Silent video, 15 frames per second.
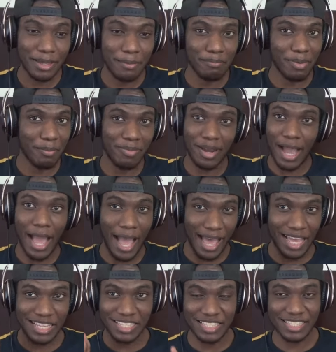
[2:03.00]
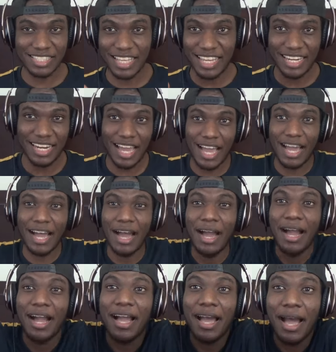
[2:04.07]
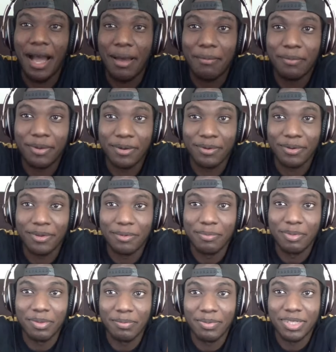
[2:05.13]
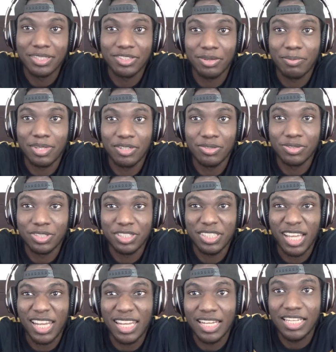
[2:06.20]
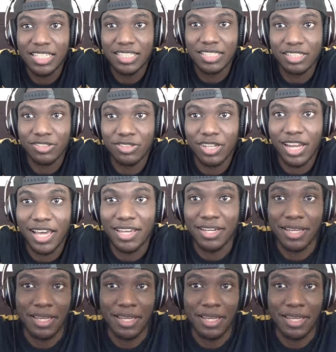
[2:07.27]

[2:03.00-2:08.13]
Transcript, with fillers: My guy Aizen say nah. I hold on. Let me make sure I'm a little at least a little light.